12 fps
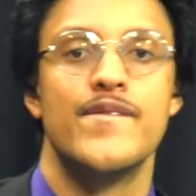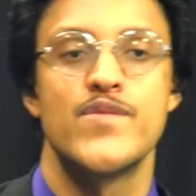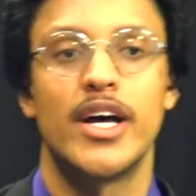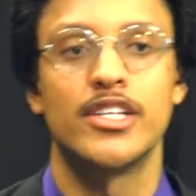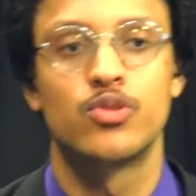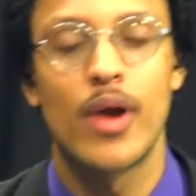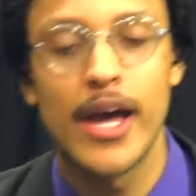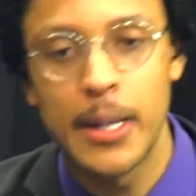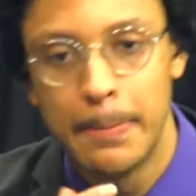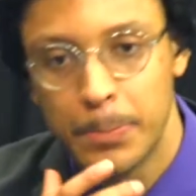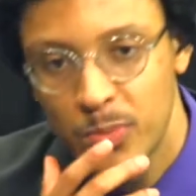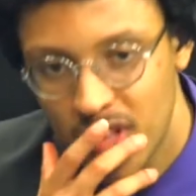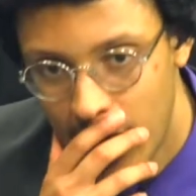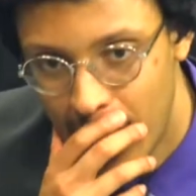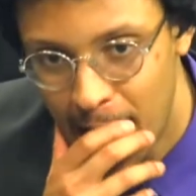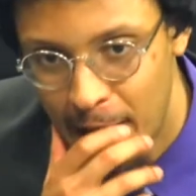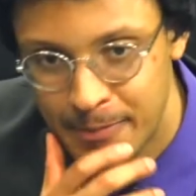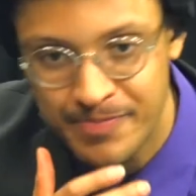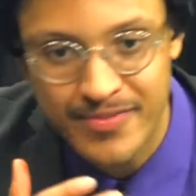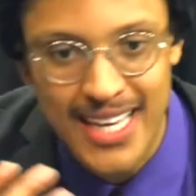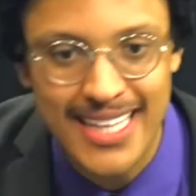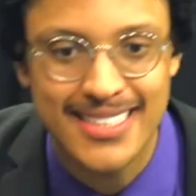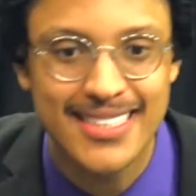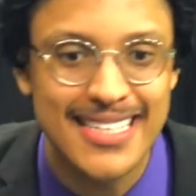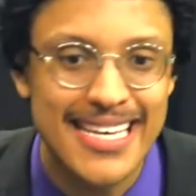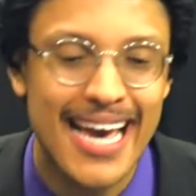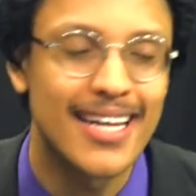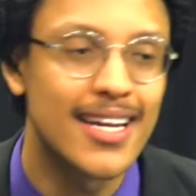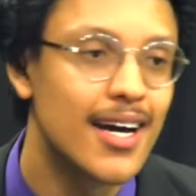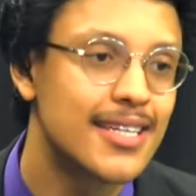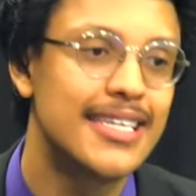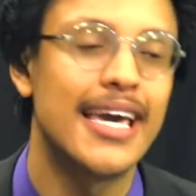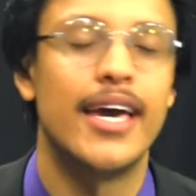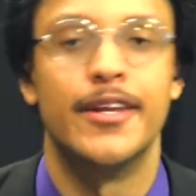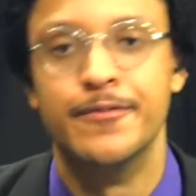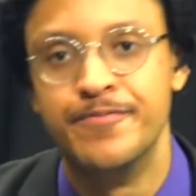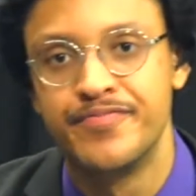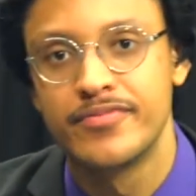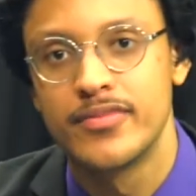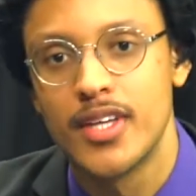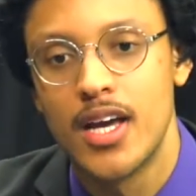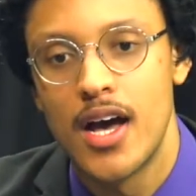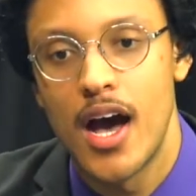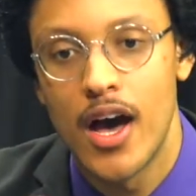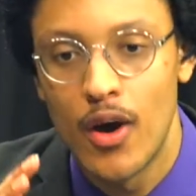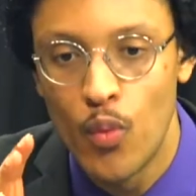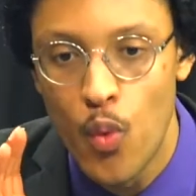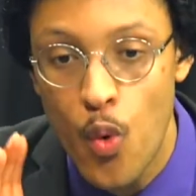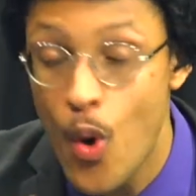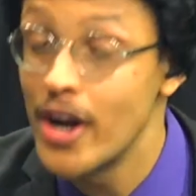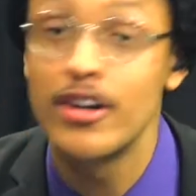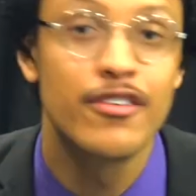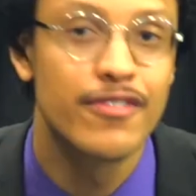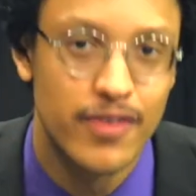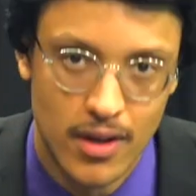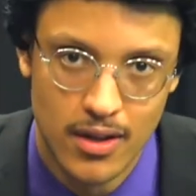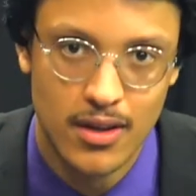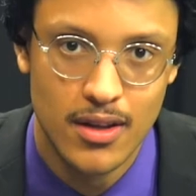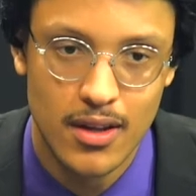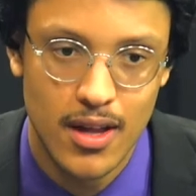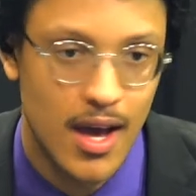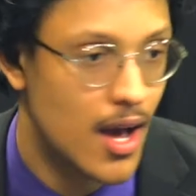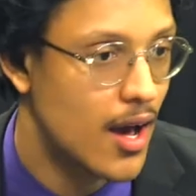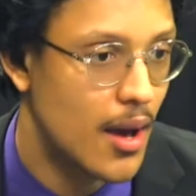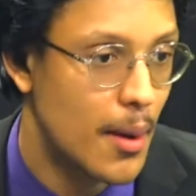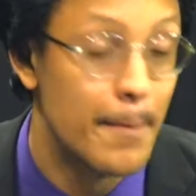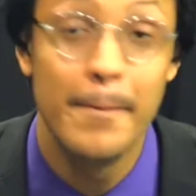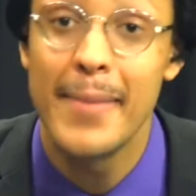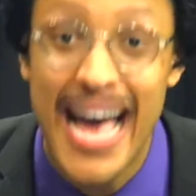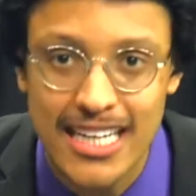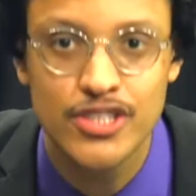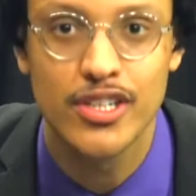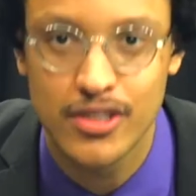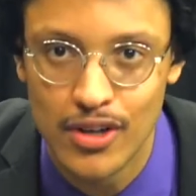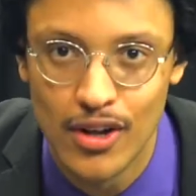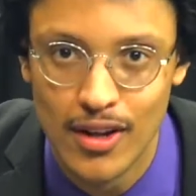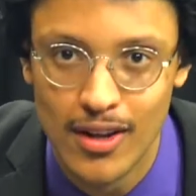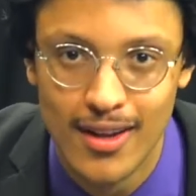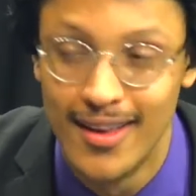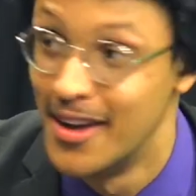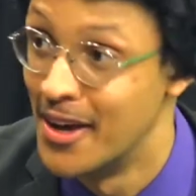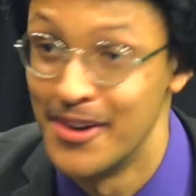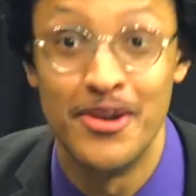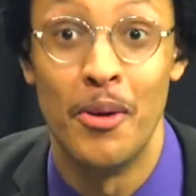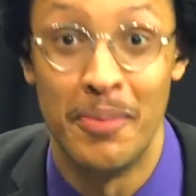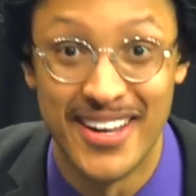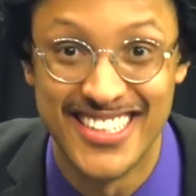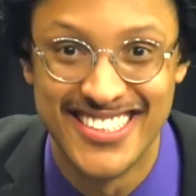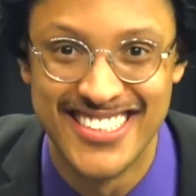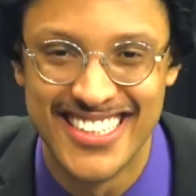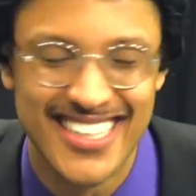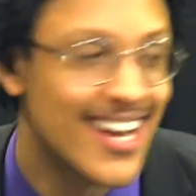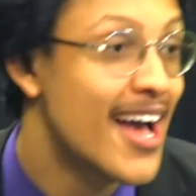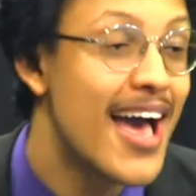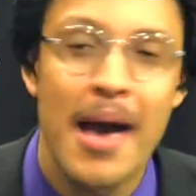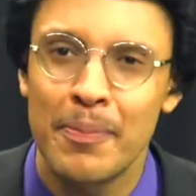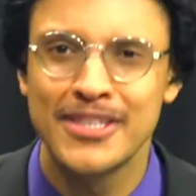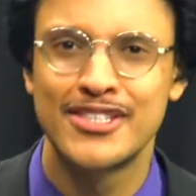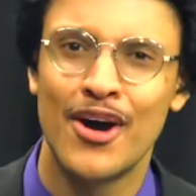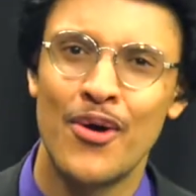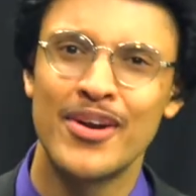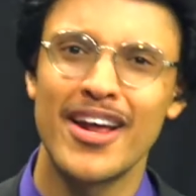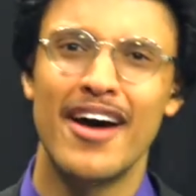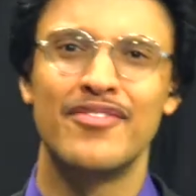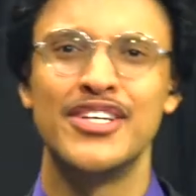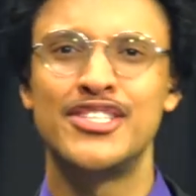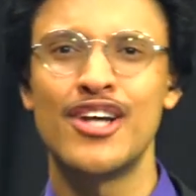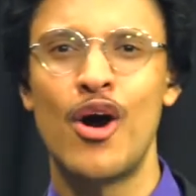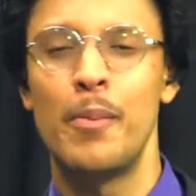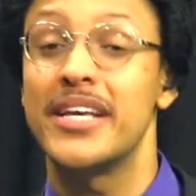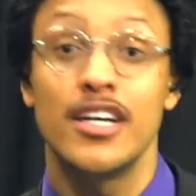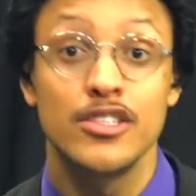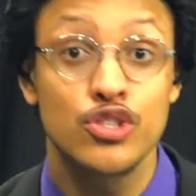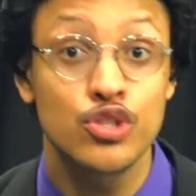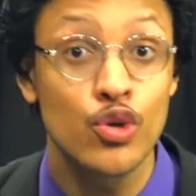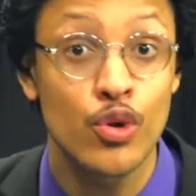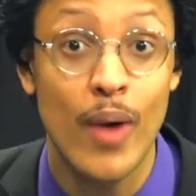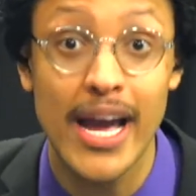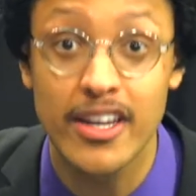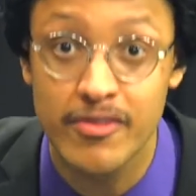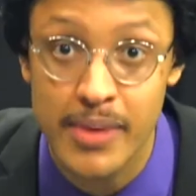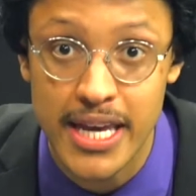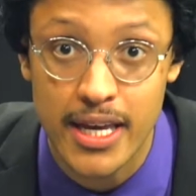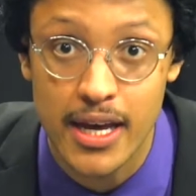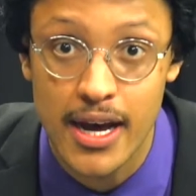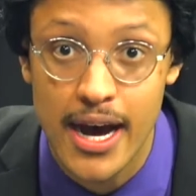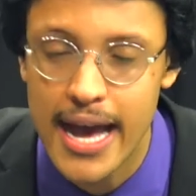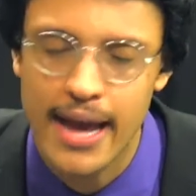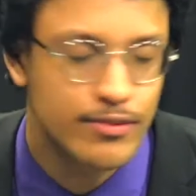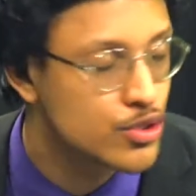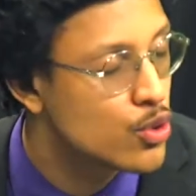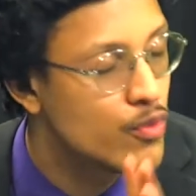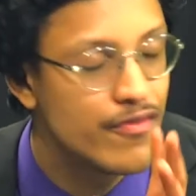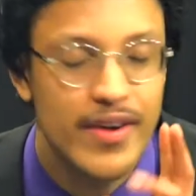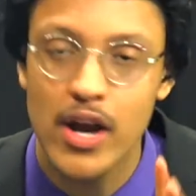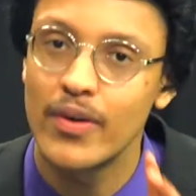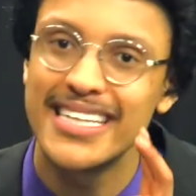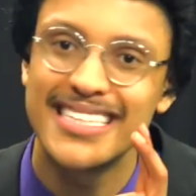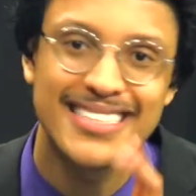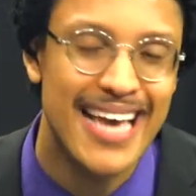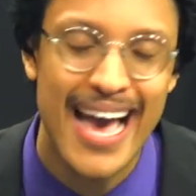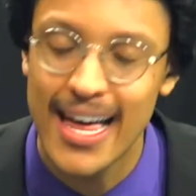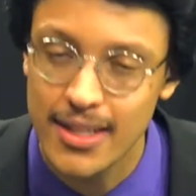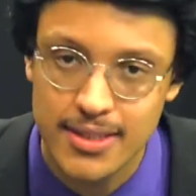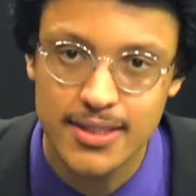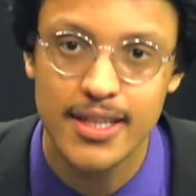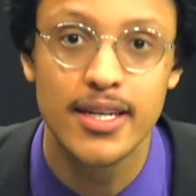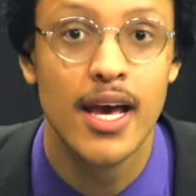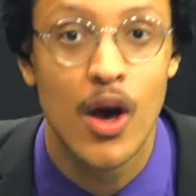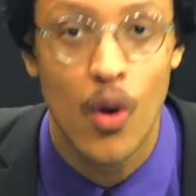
That's right. It's yet again a wonderful, magical, no pun intended, episode of the show, because to the right of me, I have two very talented,